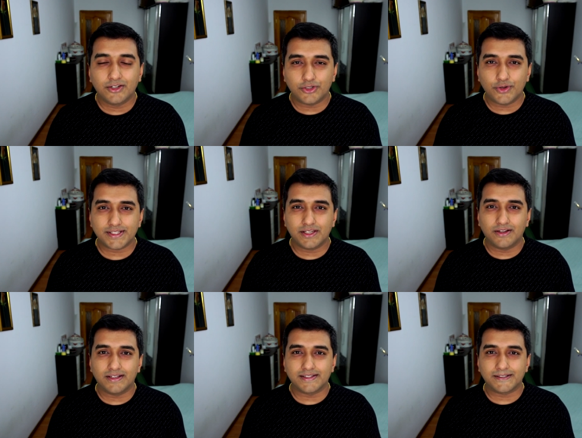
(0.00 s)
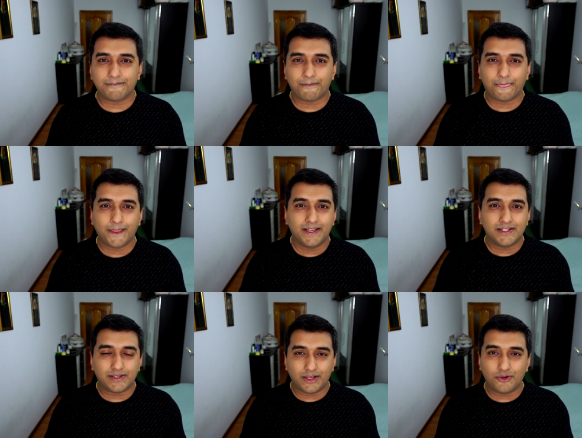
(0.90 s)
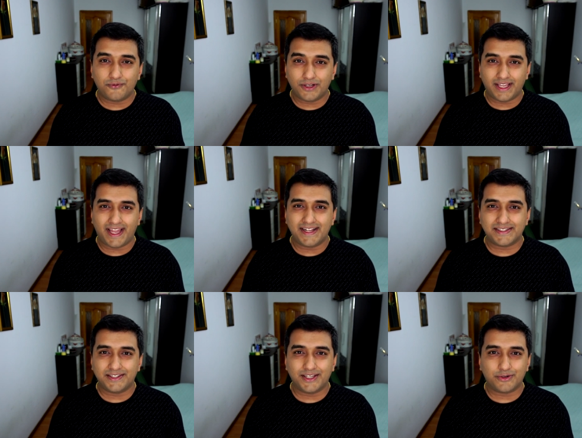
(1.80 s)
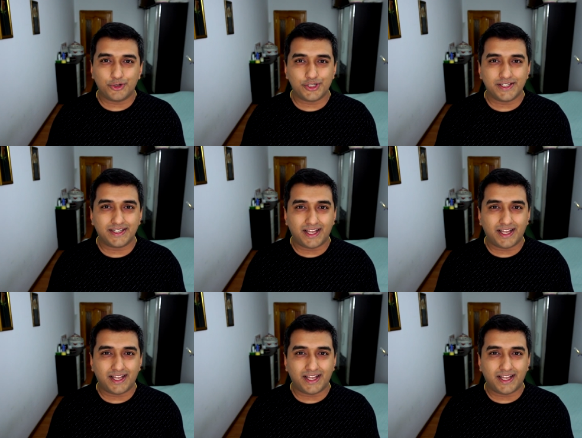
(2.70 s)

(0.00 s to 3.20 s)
US dollars so I hopefully I answered your question.